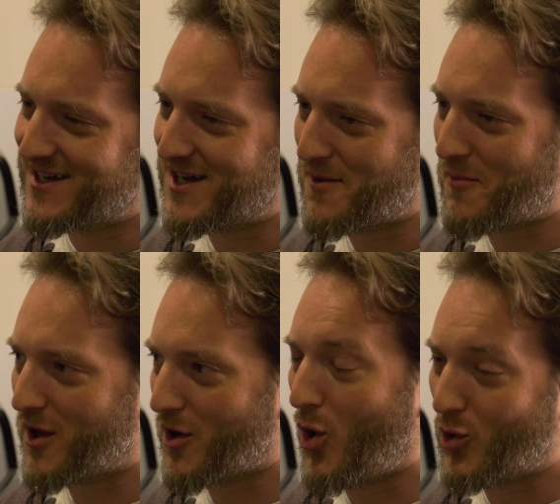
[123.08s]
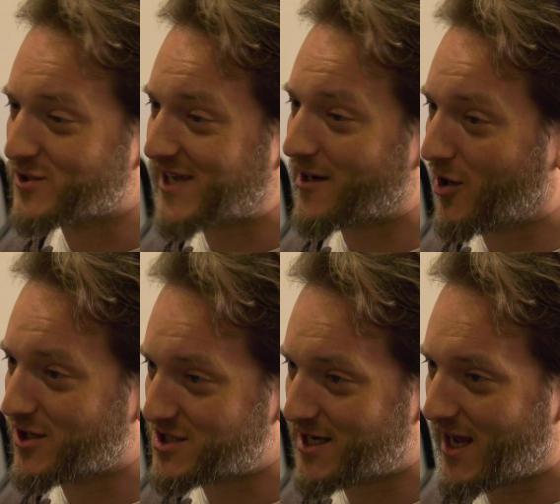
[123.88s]
um, an old
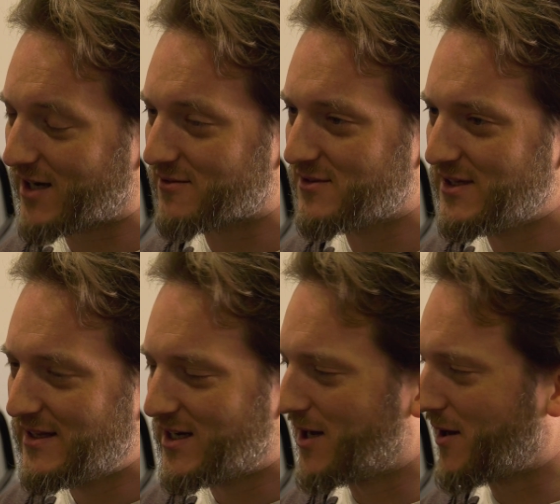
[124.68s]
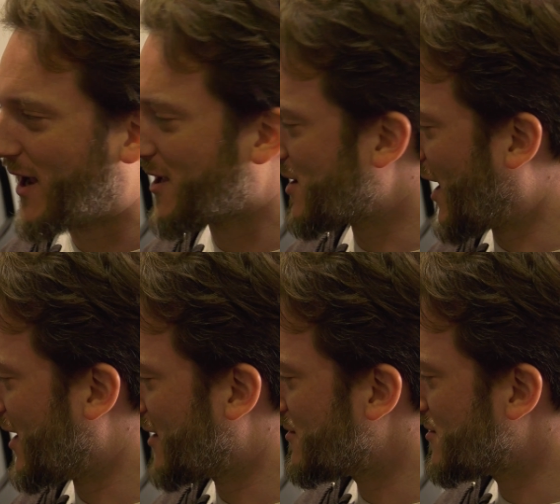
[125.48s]
technology now. Uh, I,
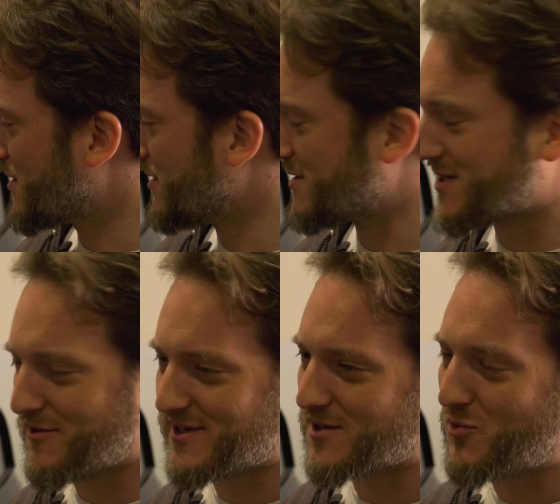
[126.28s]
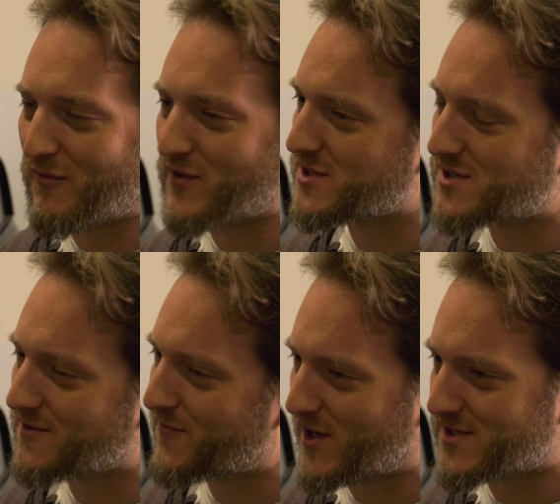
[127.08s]
I consider it equivalent
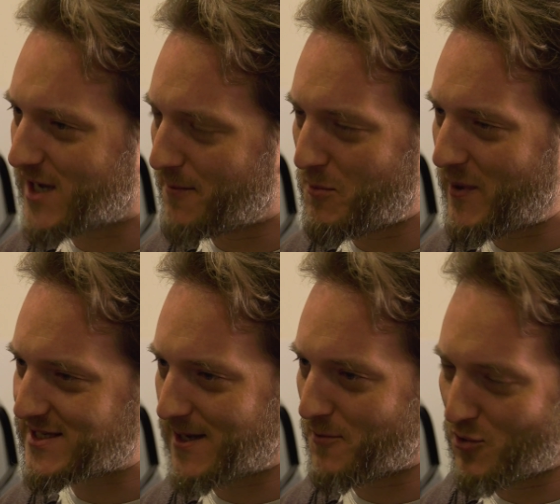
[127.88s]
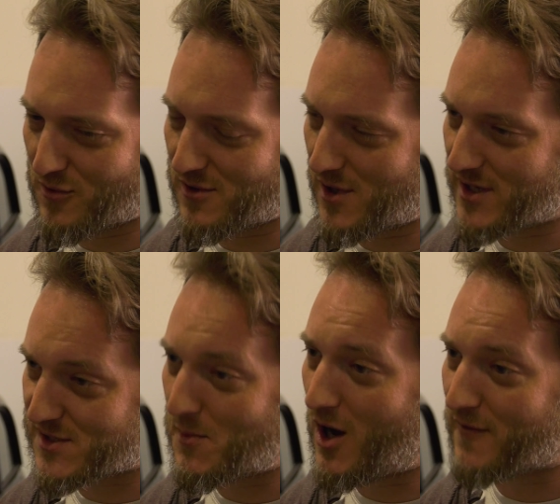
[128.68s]
to the first time you picked up your, your
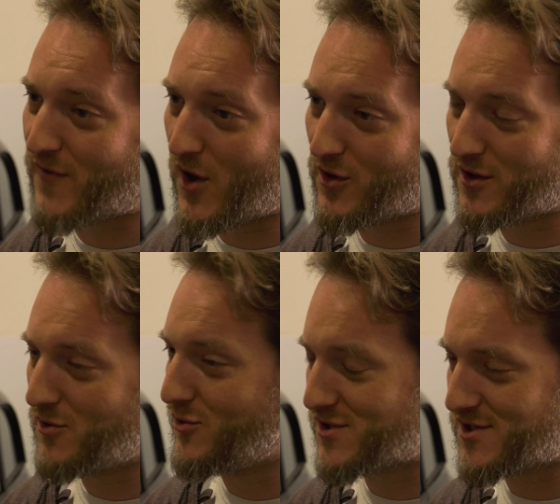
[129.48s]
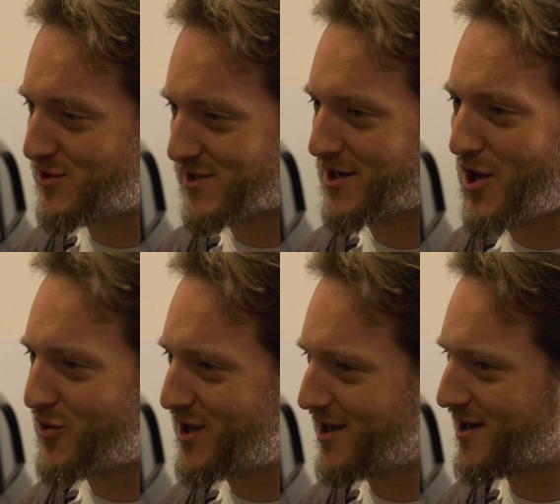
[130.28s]
smartphone and you're used to using
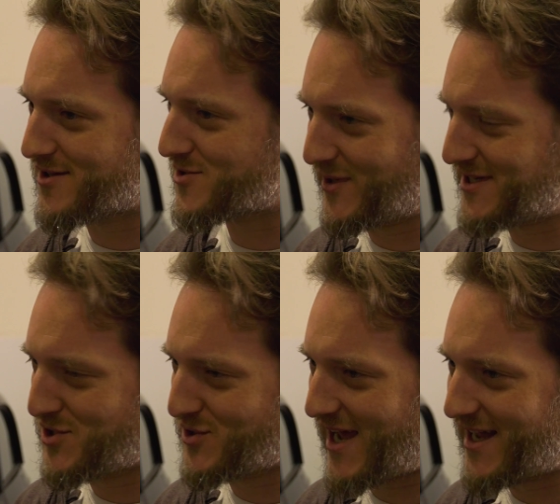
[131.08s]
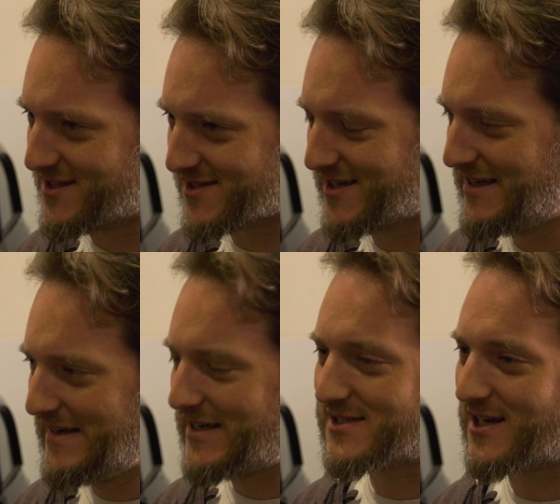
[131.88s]
Nokia 2210s,
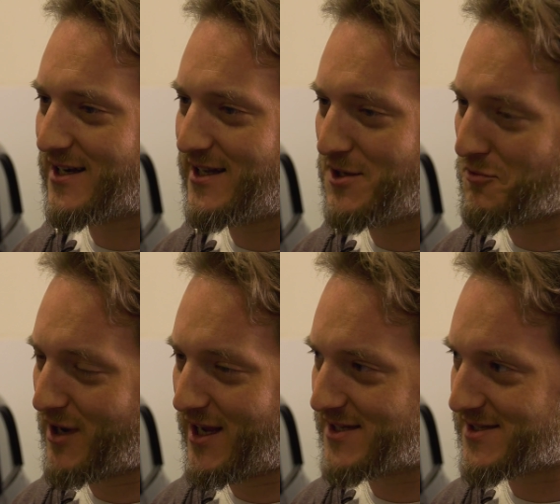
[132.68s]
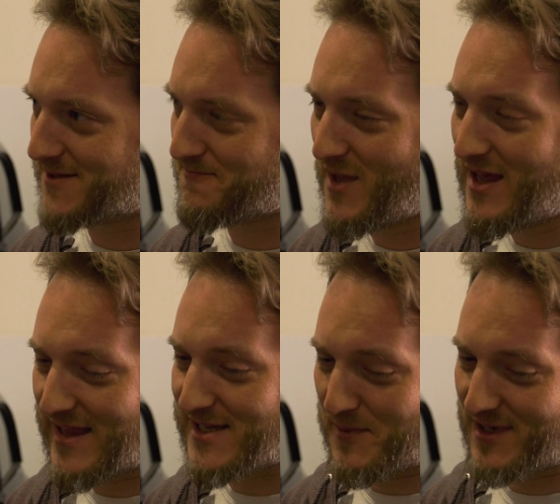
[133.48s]
and suddenly you realize that
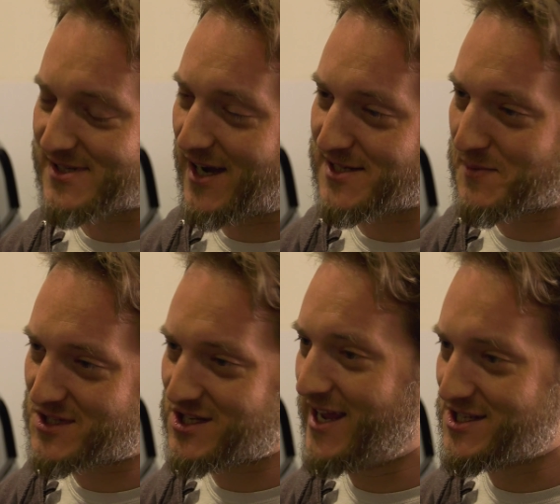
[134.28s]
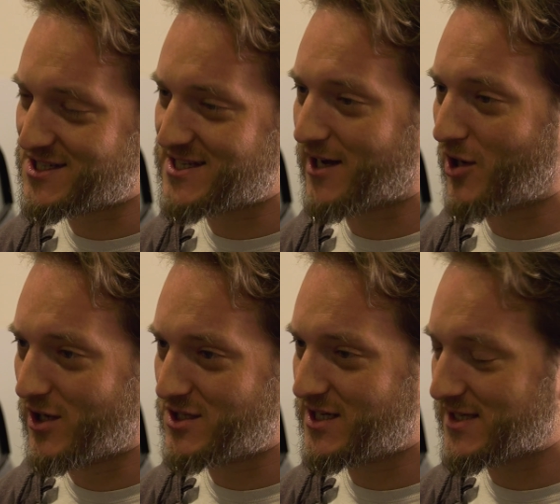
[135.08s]
there's been a seismic change in
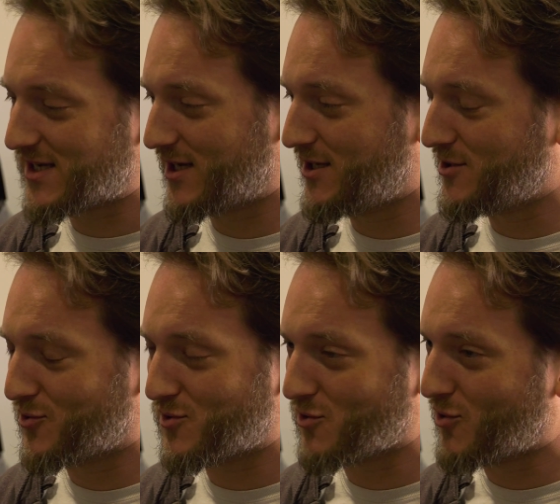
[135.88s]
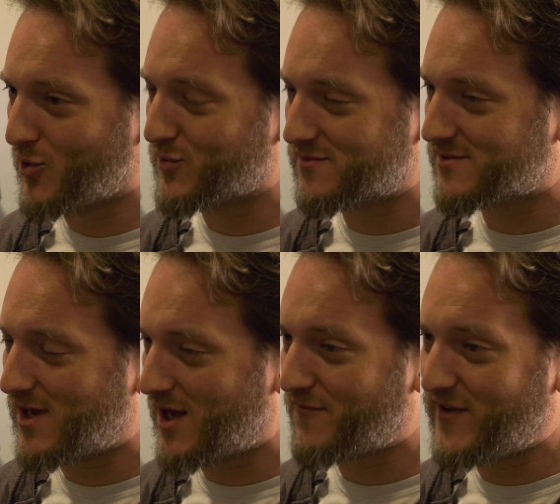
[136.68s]
technology, and suddenly your, your old
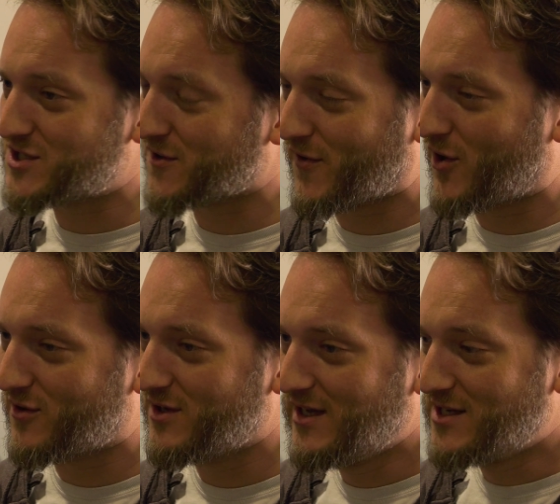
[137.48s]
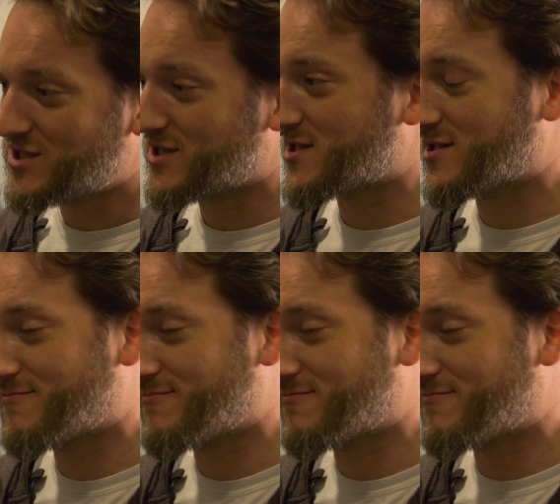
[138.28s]
uh, feature phone just